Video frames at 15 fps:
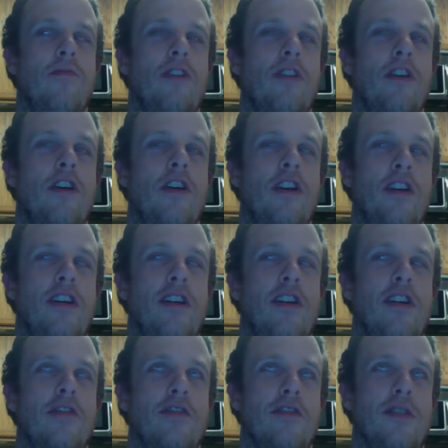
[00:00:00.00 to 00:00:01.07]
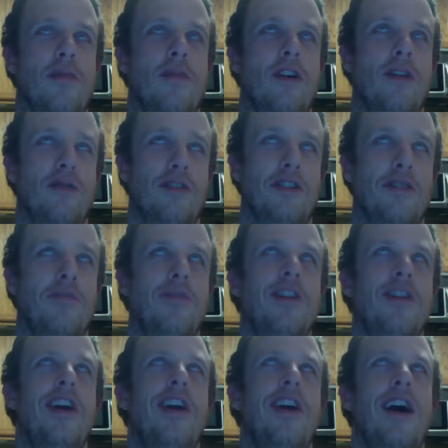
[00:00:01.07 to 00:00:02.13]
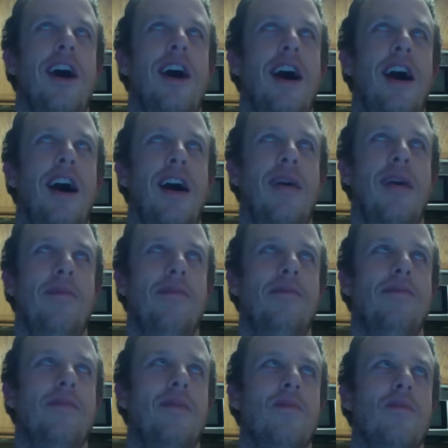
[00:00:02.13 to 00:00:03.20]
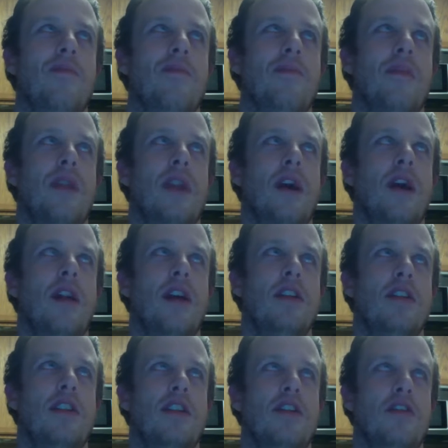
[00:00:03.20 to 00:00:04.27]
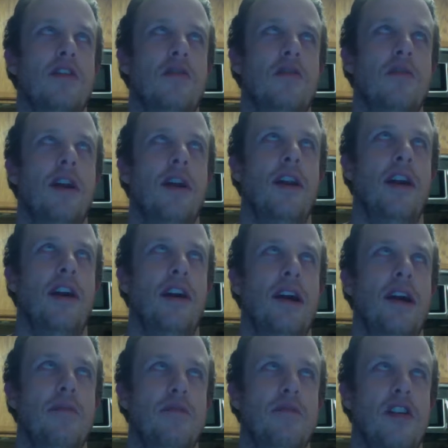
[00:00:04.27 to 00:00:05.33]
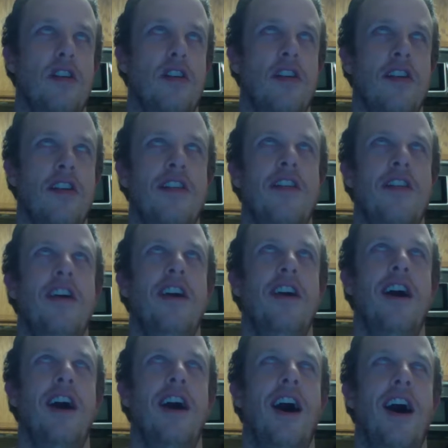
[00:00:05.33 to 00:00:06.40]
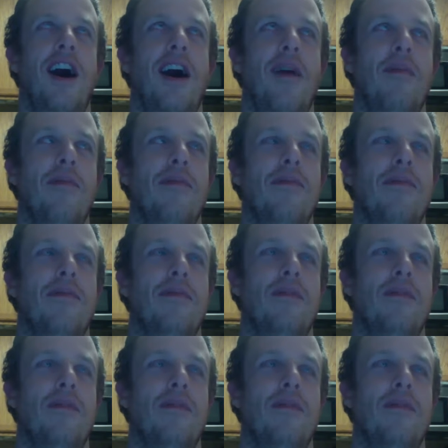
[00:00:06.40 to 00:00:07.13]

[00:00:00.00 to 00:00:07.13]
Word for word: yeah, there's something wrong with you. Um, unless this is your Monday and I'm sorry. Um,